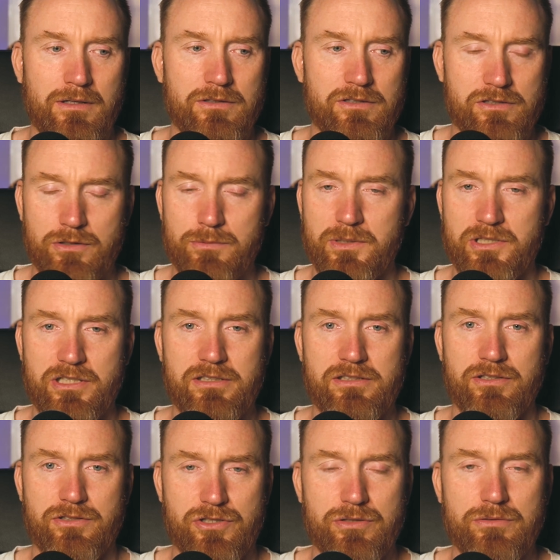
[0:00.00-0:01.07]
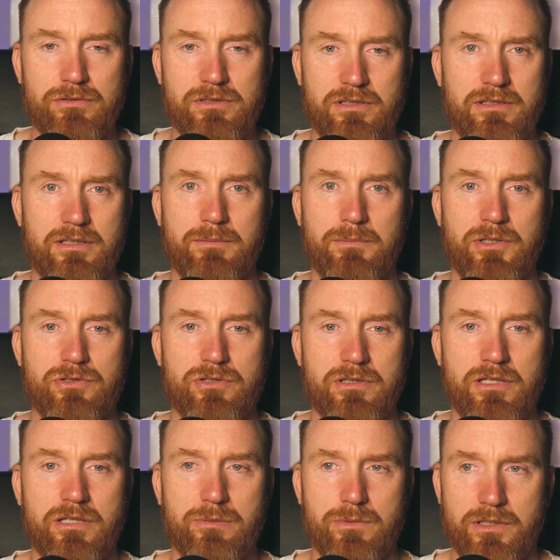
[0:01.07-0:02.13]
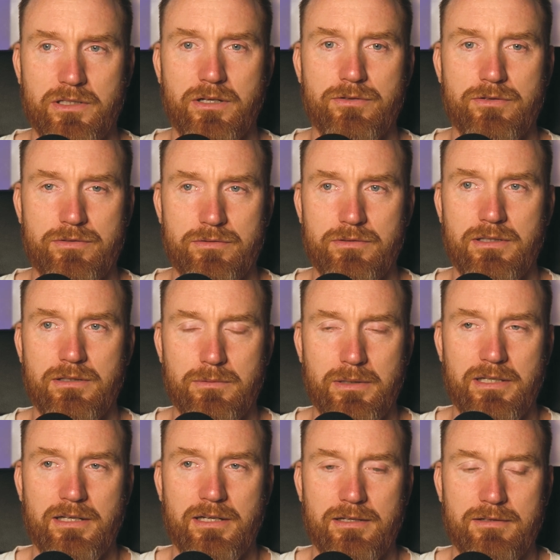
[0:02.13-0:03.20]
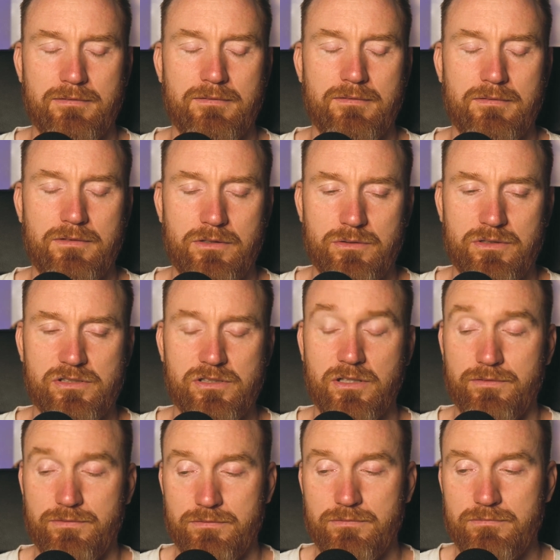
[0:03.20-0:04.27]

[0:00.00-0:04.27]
so much easier, choosing the emotion that you want to go through in the way that you deserve.